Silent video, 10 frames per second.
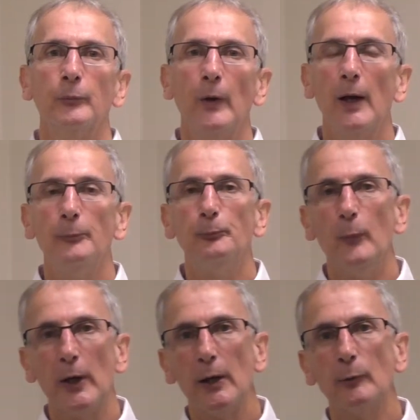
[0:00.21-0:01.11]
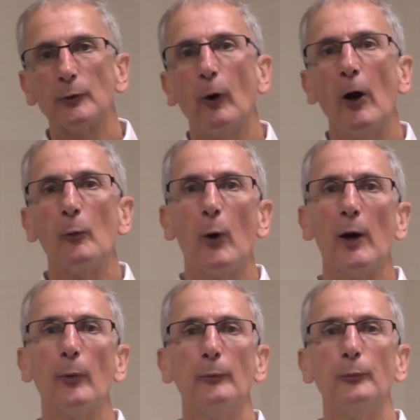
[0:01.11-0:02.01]
Hi, my name is Ron
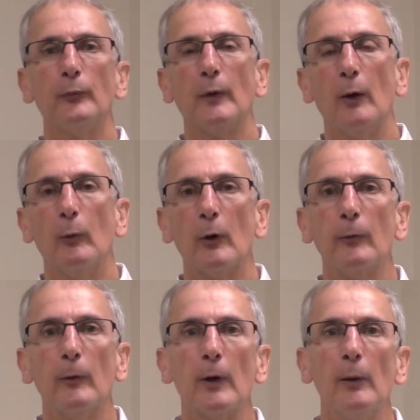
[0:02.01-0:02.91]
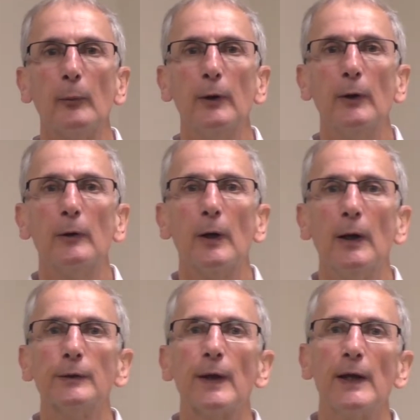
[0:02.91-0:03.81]
Webb. I work for a company known
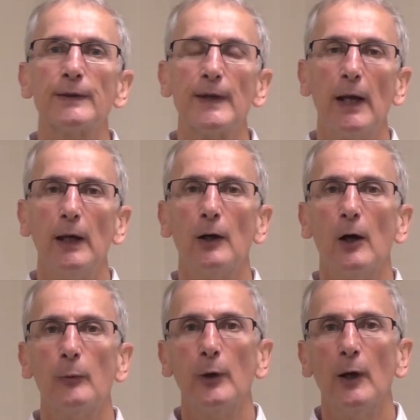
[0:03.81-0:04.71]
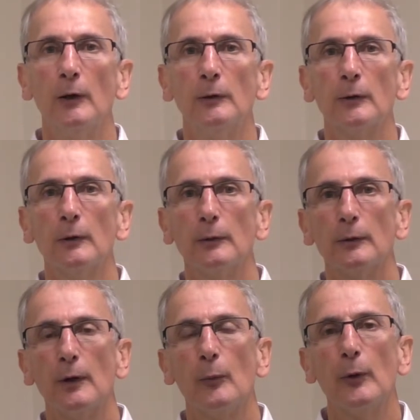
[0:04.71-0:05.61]
as S.A. Communale
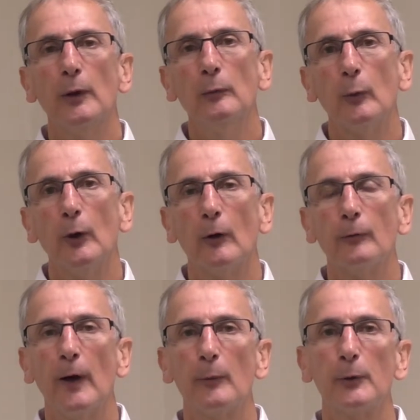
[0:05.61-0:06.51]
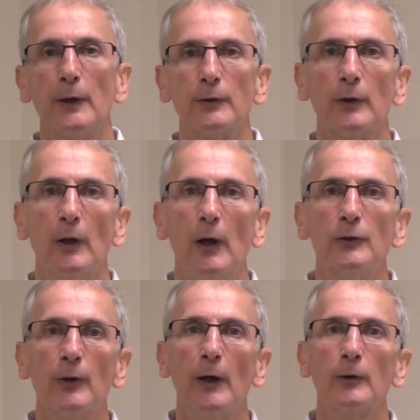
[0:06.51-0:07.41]
Company. We are a fire protection
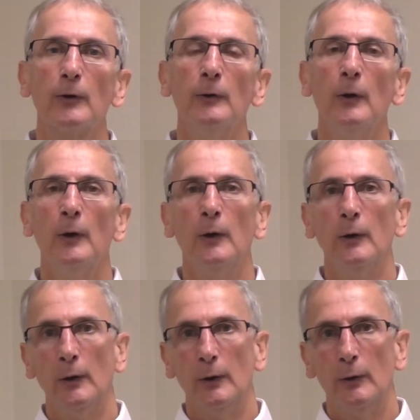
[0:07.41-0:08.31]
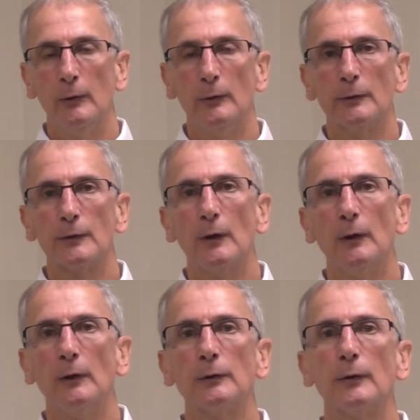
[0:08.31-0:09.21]
contractor who
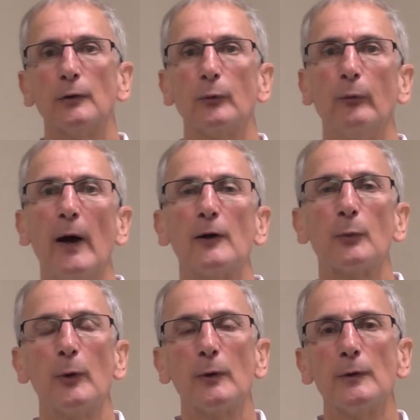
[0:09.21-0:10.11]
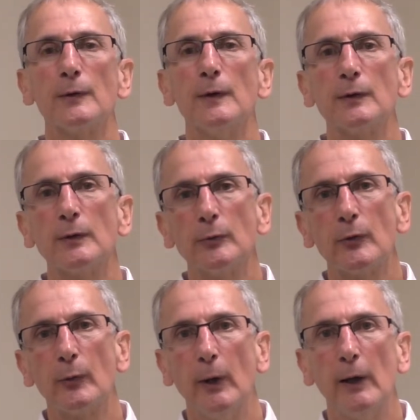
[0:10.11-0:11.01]
installs fire sprinkler systems
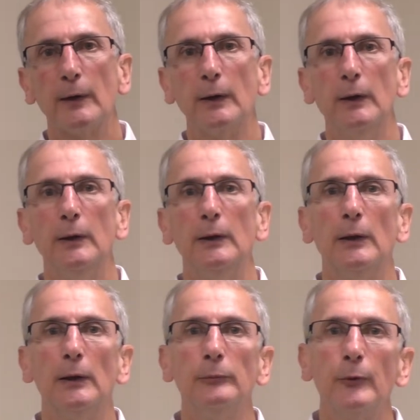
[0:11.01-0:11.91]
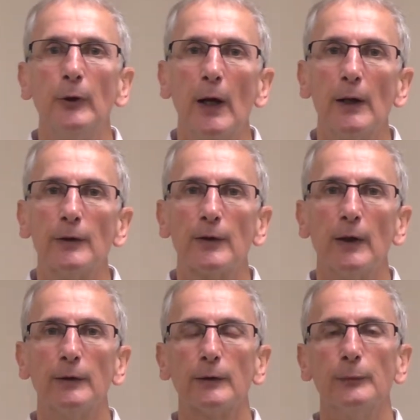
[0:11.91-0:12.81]
throughout the United
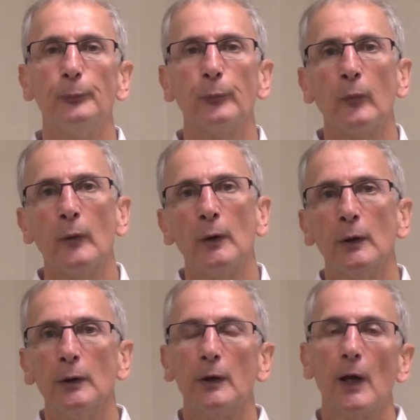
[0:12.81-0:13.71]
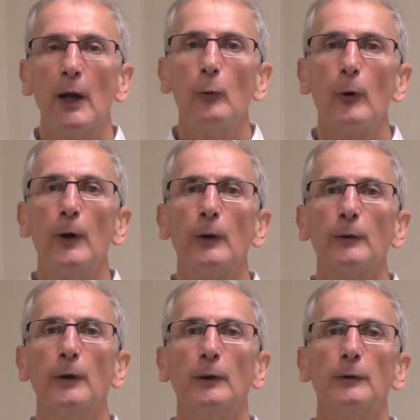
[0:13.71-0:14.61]
States. Today we're here
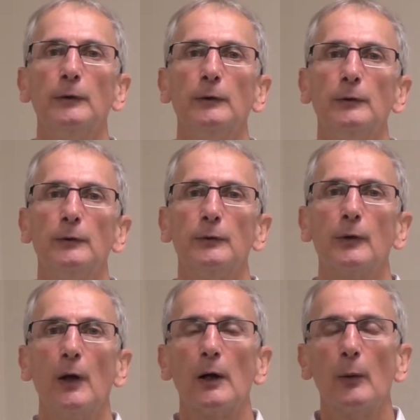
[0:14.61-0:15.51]
to talk